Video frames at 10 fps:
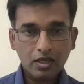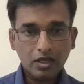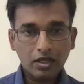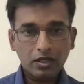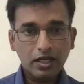
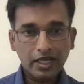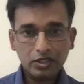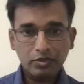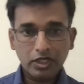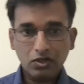Last
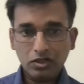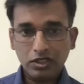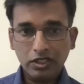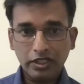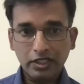but not the
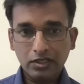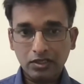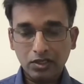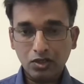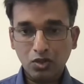least
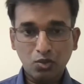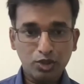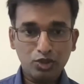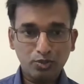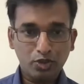was
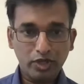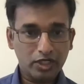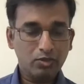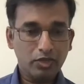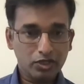to provide the
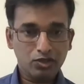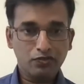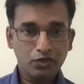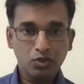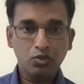best of
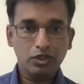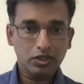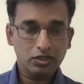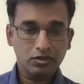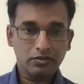two
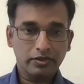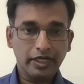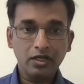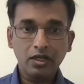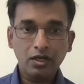worlds, right?
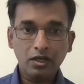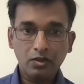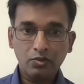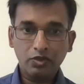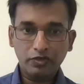
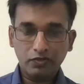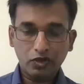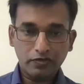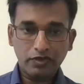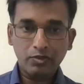If you
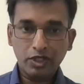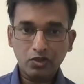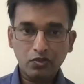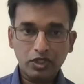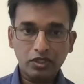are familiar
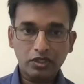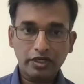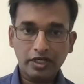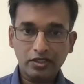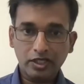with the
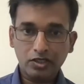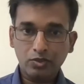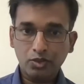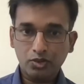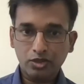transaction
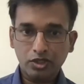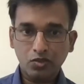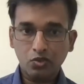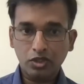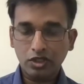processing
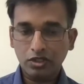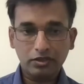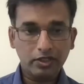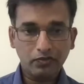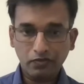world,
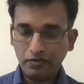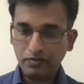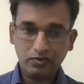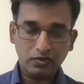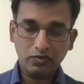they're
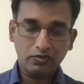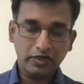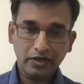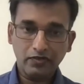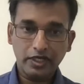
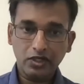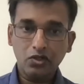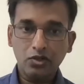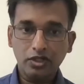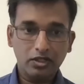very, very
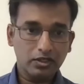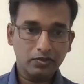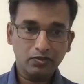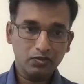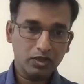good.
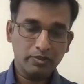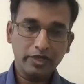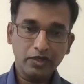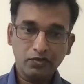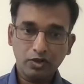They're
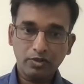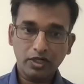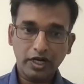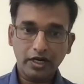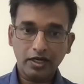made for
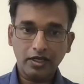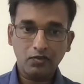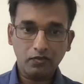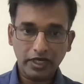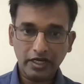
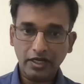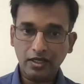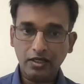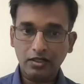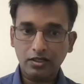handling very high
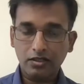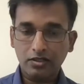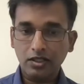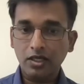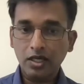
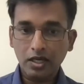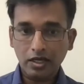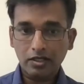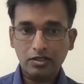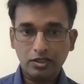concurrency
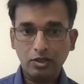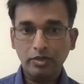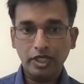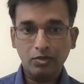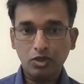and still
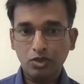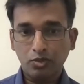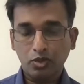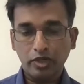be able to provide